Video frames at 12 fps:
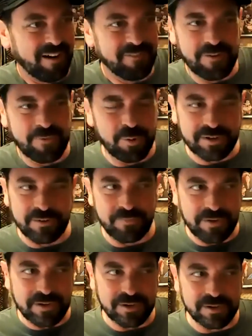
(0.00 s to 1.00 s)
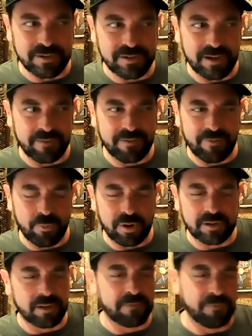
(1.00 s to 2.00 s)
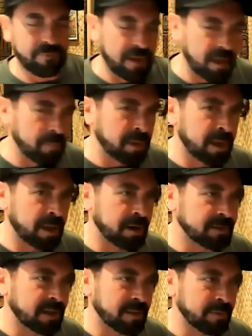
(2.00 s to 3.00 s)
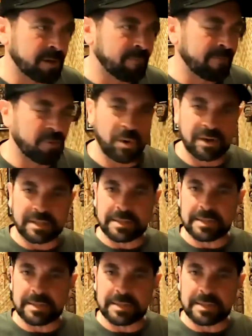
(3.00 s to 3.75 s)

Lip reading: I've never worked in features. I've never worked in family entertainment. I've never worked in